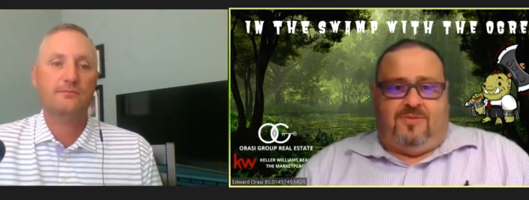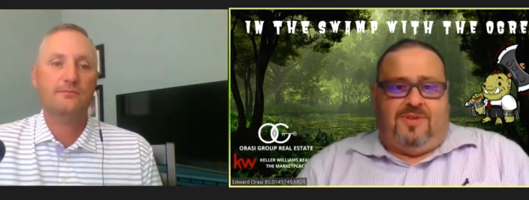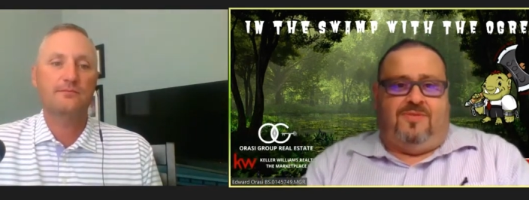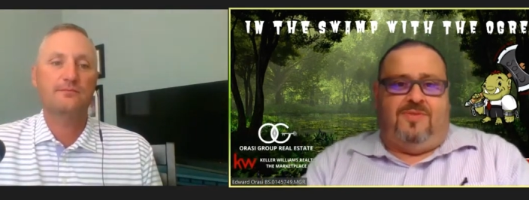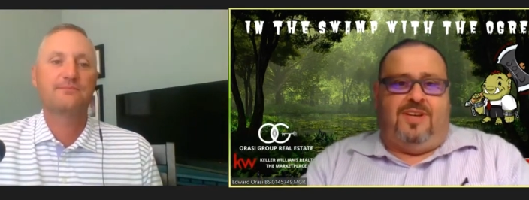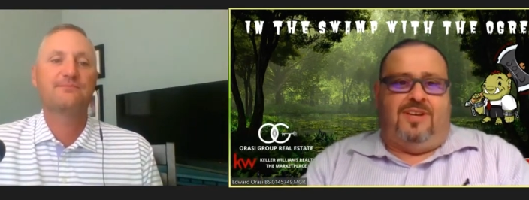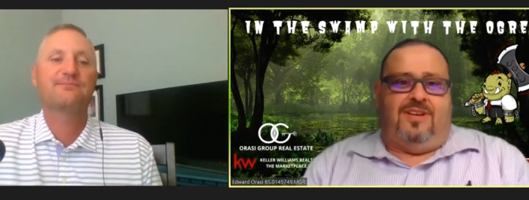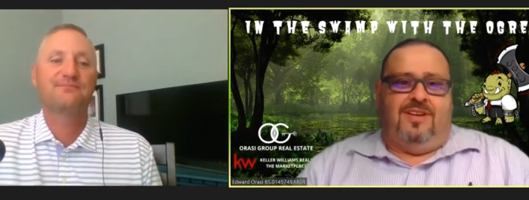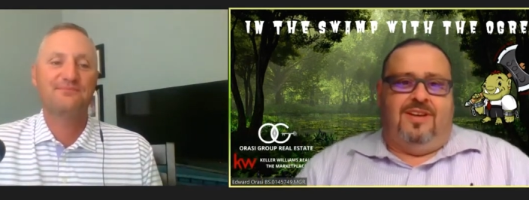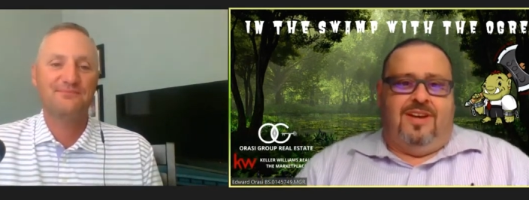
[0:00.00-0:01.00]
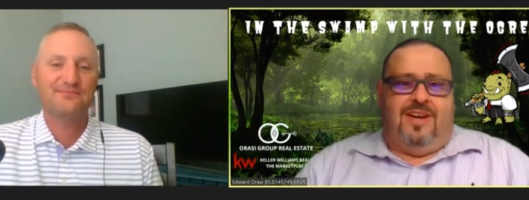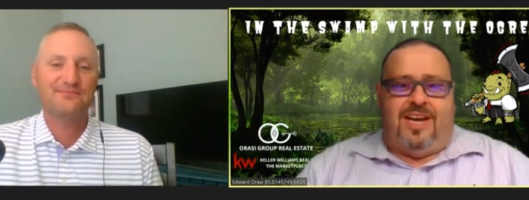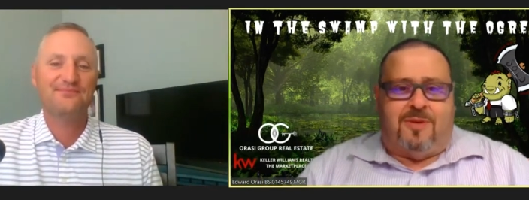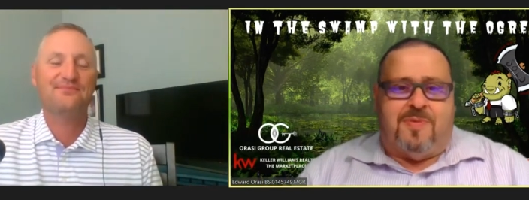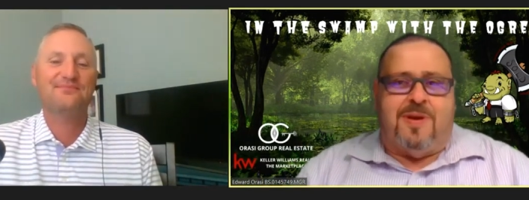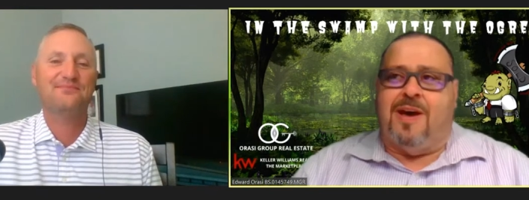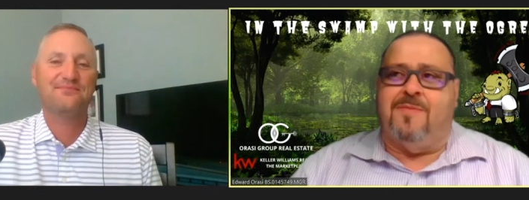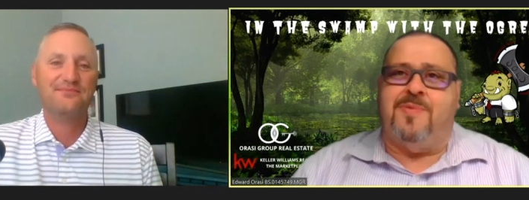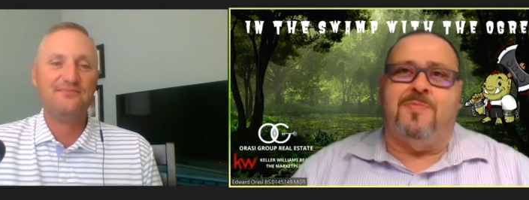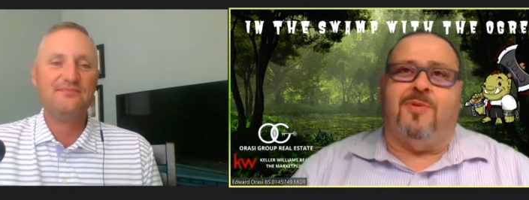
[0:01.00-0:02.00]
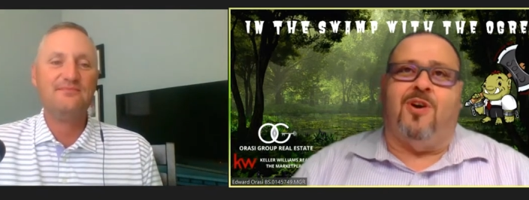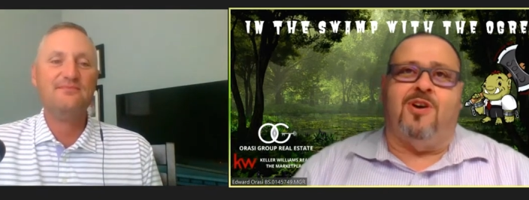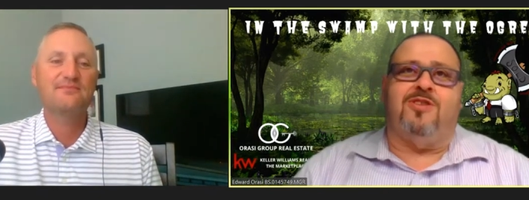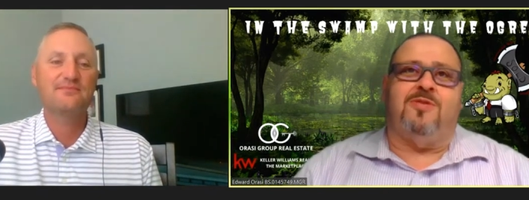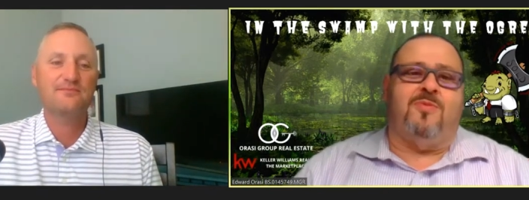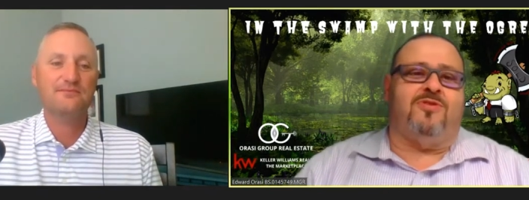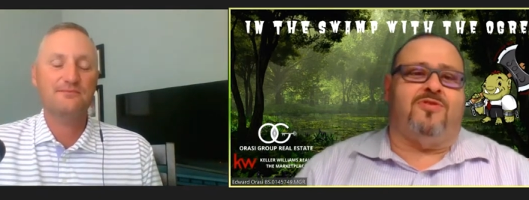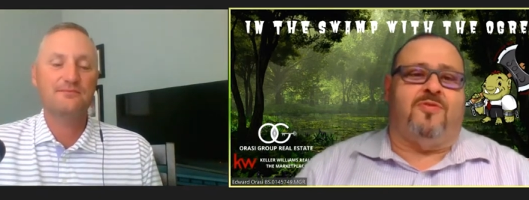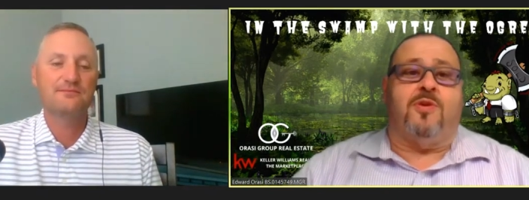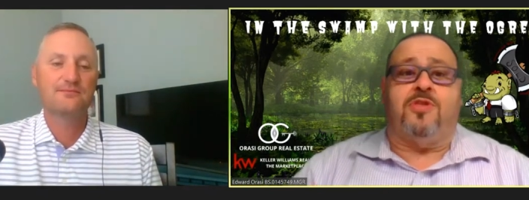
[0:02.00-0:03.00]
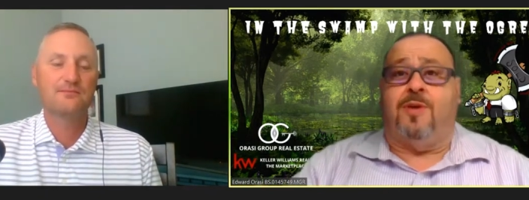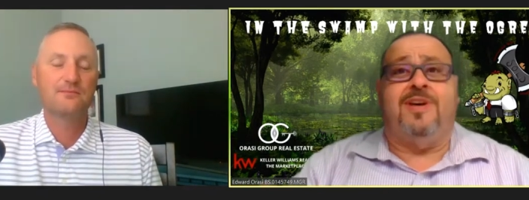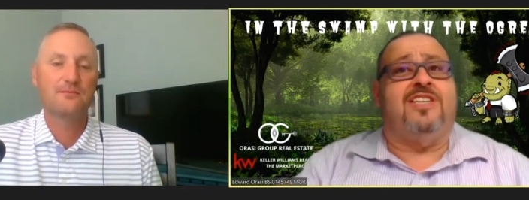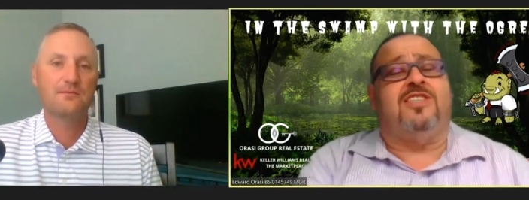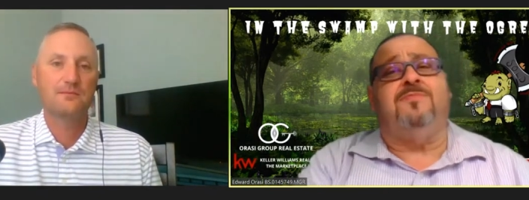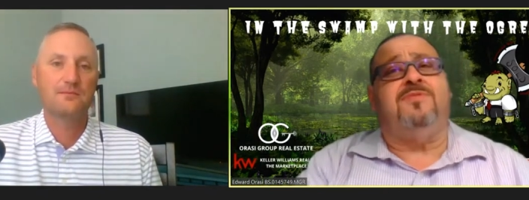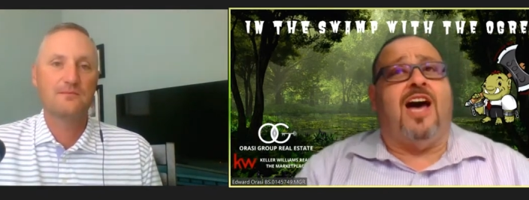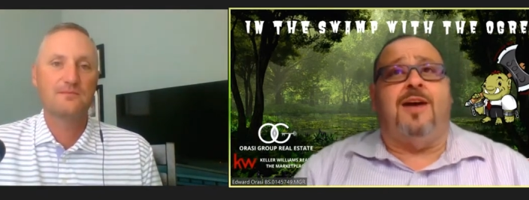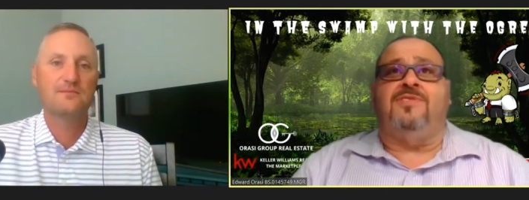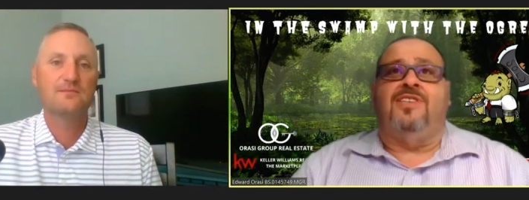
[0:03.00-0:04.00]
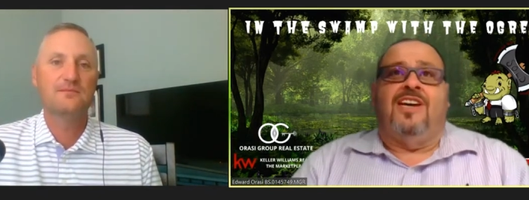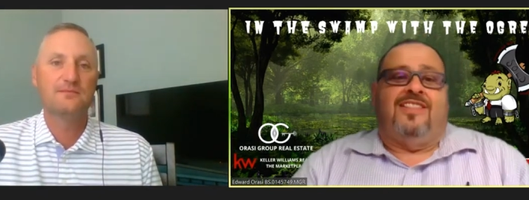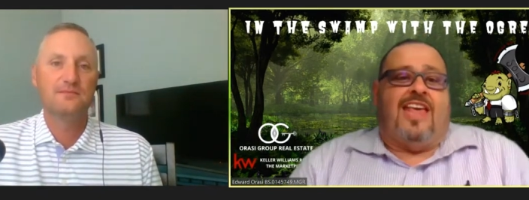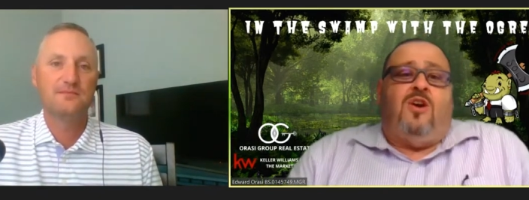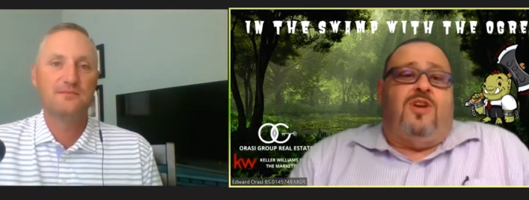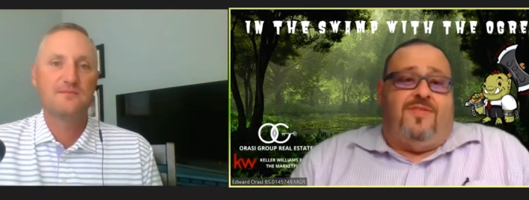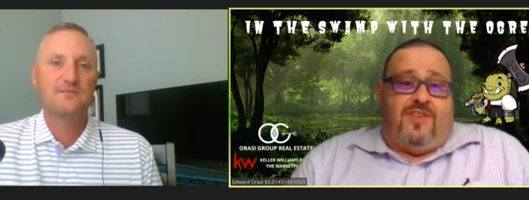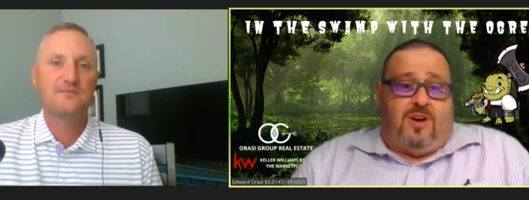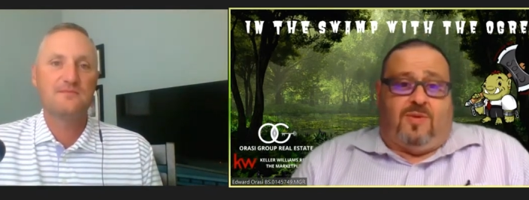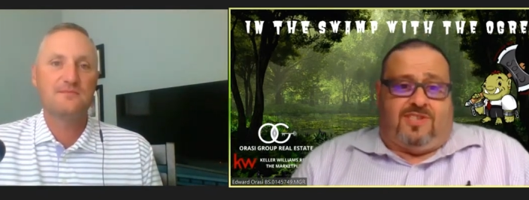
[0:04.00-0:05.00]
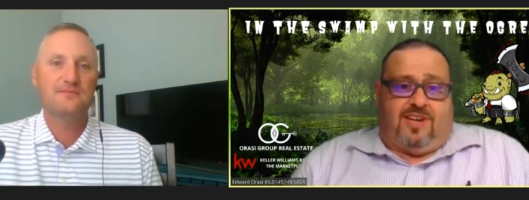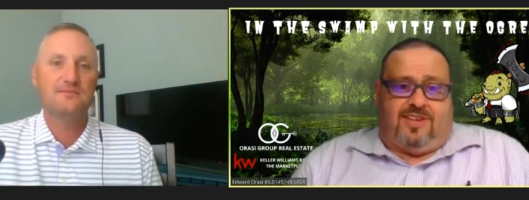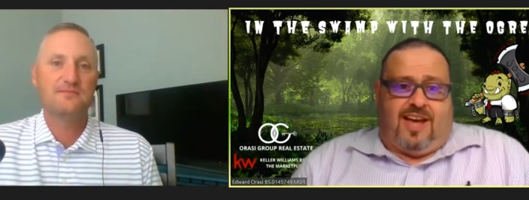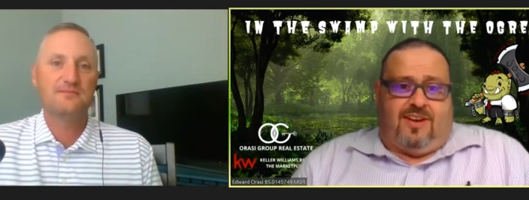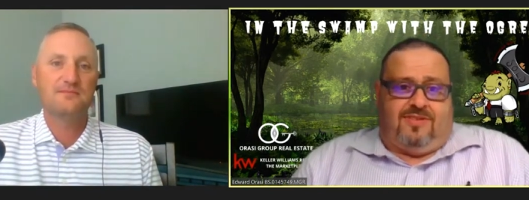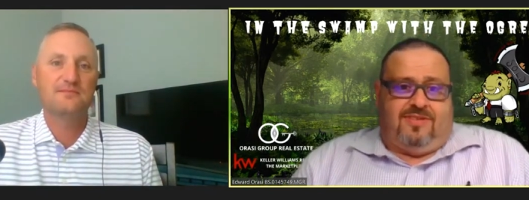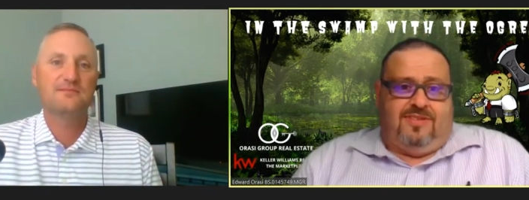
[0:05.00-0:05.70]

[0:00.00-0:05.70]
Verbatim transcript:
Speaker 1: We, we you know, pe- and people aren't the most forthcoming, and sometimes they don't even know what's on title.